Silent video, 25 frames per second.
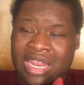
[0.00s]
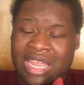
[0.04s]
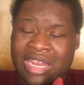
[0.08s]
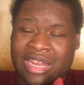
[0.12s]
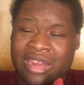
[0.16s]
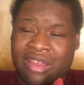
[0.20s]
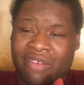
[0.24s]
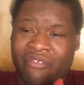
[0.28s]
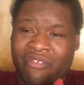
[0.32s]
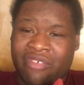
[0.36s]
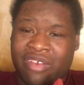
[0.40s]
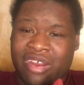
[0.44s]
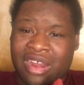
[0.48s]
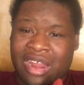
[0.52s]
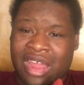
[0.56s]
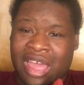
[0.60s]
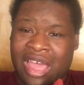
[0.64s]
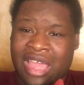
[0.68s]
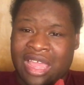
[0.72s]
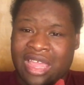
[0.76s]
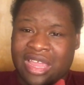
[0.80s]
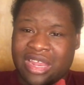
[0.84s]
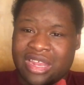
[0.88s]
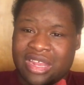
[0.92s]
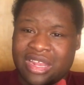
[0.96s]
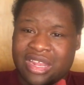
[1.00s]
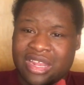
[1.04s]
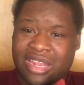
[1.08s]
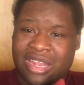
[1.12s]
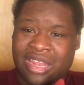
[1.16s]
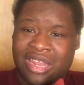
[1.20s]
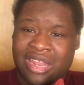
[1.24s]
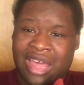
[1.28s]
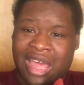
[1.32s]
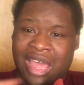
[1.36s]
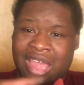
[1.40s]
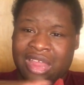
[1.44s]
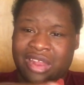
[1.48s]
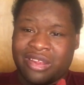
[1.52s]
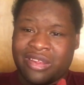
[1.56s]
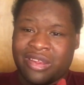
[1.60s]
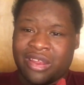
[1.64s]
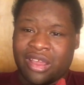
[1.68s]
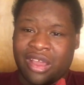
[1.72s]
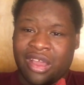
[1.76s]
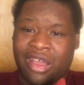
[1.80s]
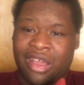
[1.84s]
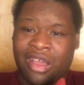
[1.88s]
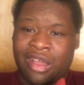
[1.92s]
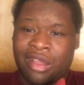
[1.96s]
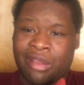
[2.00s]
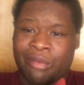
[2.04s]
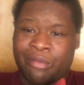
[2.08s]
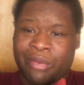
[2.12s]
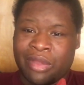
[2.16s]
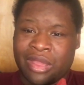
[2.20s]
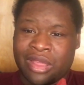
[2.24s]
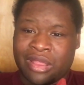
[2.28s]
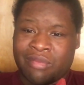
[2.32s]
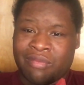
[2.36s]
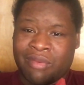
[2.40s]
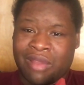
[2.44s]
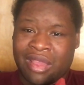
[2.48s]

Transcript: lean over the light, like the armrest